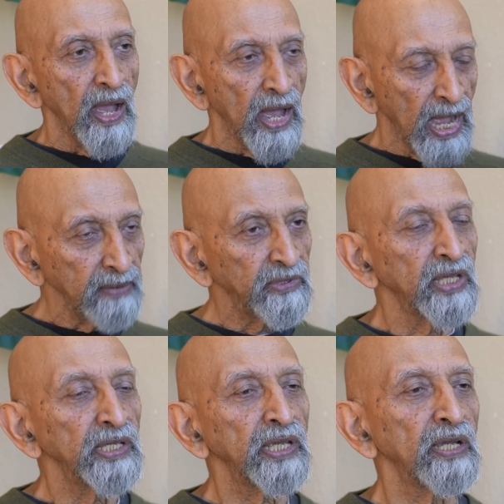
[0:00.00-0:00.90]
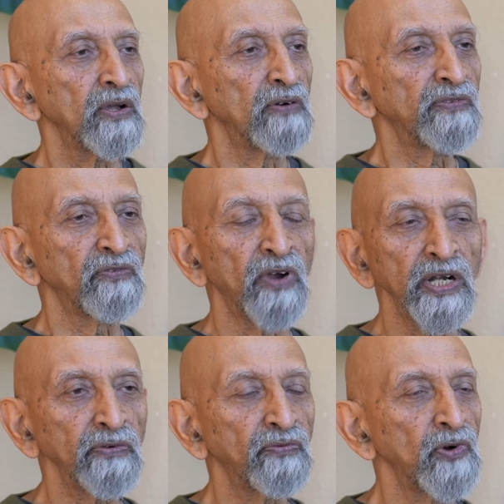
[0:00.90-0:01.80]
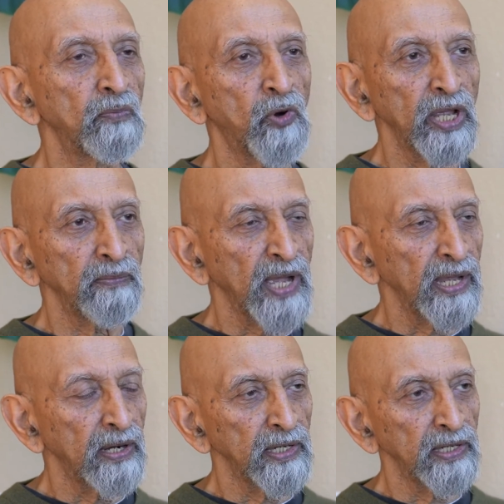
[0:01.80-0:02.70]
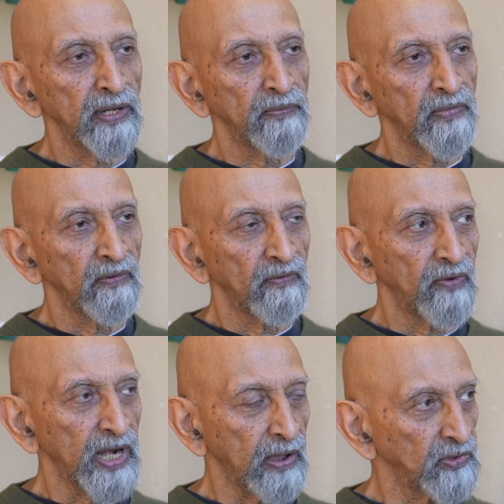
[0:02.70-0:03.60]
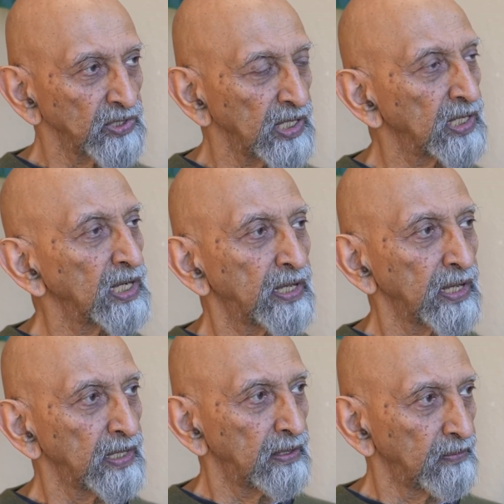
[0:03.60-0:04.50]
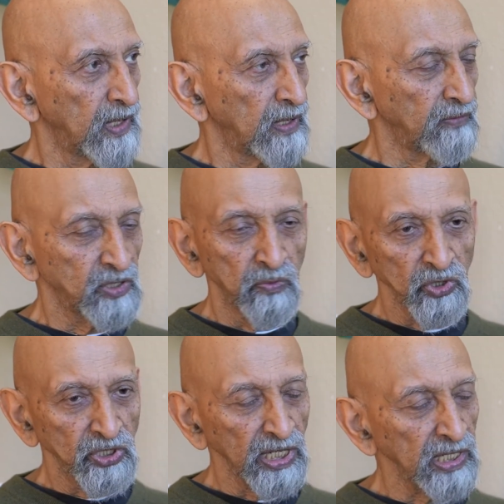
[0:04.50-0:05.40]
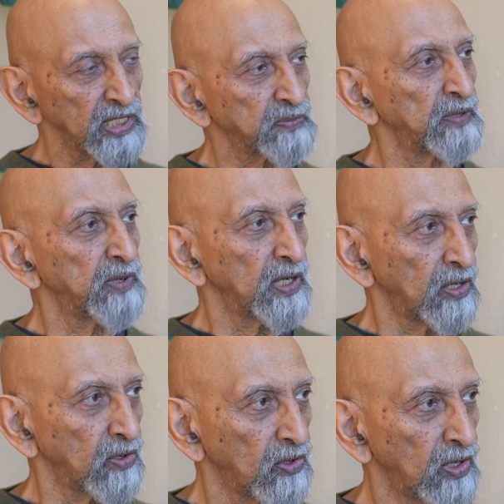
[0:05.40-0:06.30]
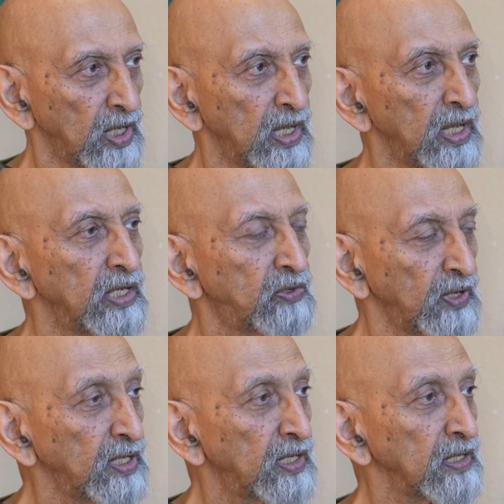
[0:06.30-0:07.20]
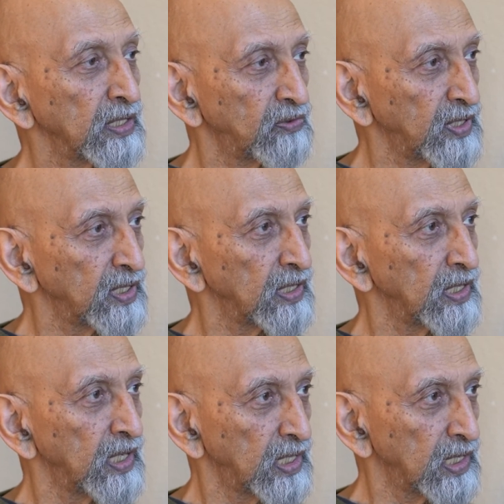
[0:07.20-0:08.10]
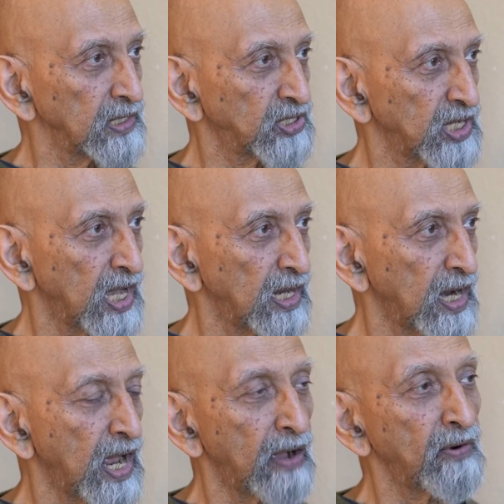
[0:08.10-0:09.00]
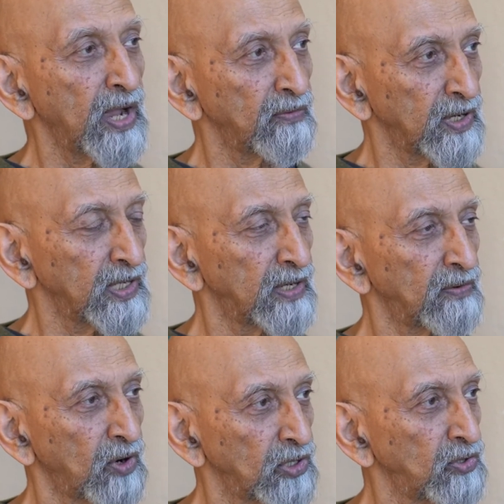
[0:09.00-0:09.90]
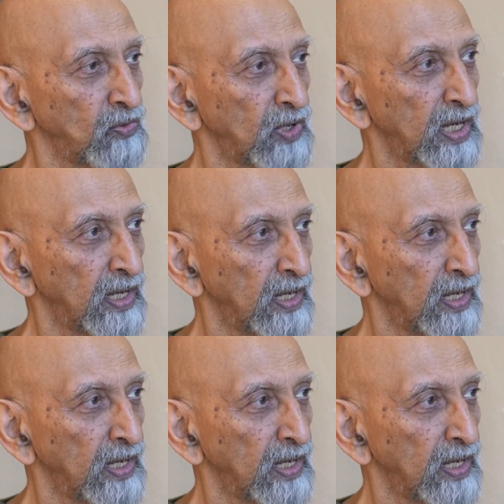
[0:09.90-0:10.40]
I'm thinking of a wonderful poem I heard when I was a little kid, which most English people know. Twinkle, twinkle, little star, how I wonder what you are,